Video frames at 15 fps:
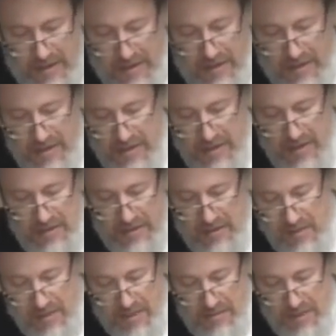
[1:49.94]
There
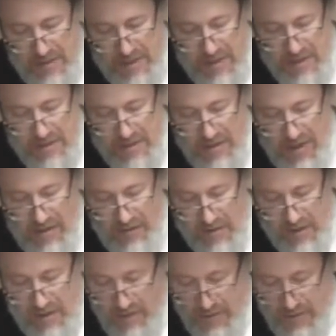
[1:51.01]
is a Maseches Avos